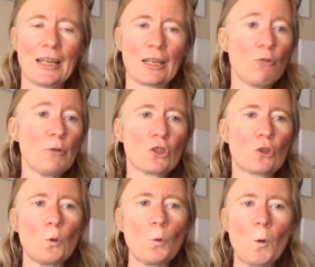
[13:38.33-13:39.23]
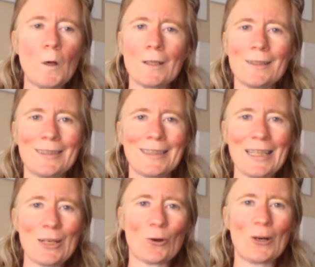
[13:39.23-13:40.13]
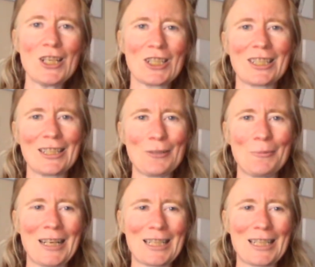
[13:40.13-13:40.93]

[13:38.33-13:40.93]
going to increase the human